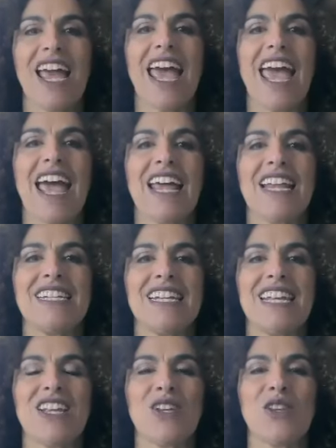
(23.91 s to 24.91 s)
and
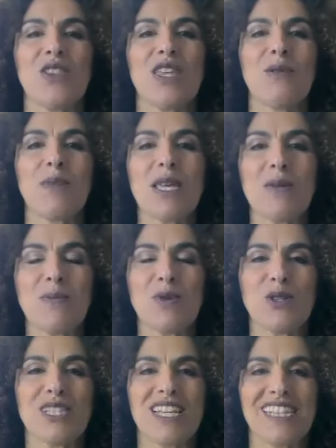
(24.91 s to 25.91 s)
in the
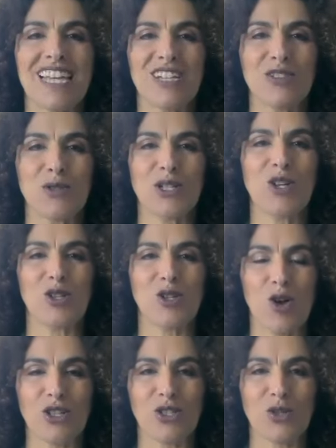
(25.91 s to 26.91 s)
People's Electric
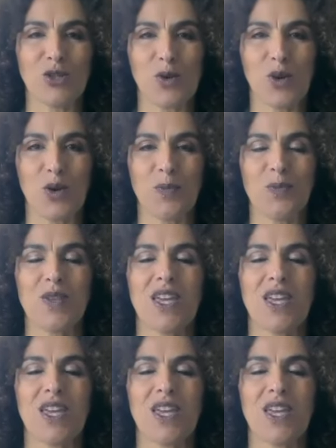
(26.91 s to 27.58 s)
Law School.